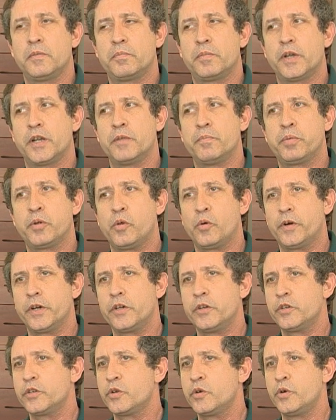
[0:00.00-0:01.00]
But
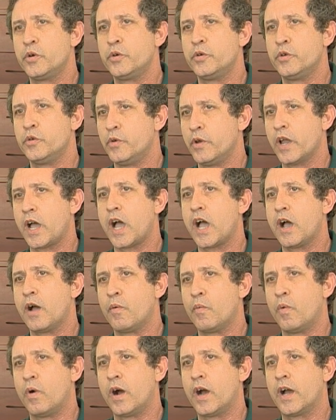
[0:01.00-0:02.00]
employers who do
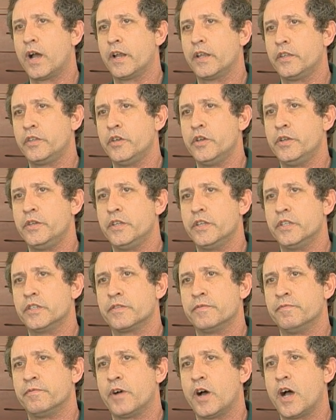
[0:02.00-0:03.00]
not want unions
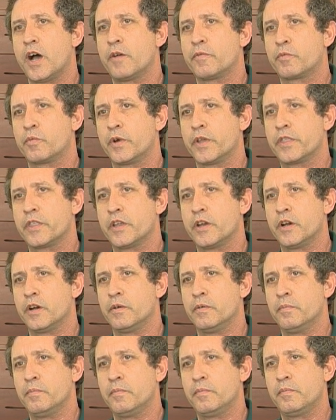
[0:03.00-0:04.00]
involved with
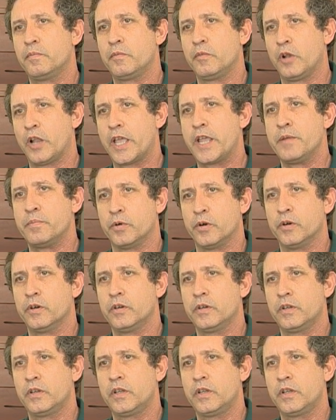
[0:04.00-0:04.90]
their labor